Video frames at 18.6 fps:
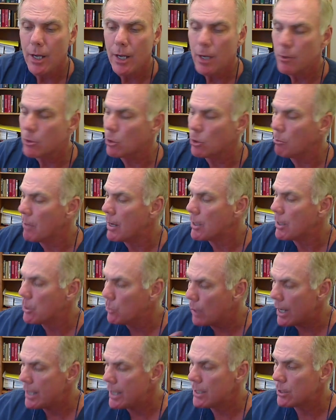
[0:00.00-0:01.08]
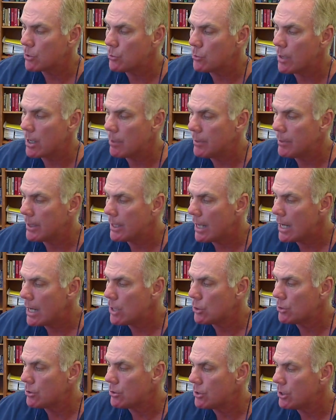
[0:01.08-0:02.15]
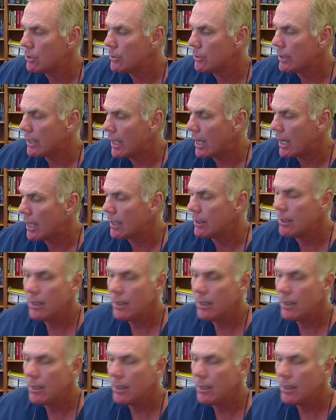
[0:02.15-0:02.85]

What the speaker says: So my greatest recommendation to you again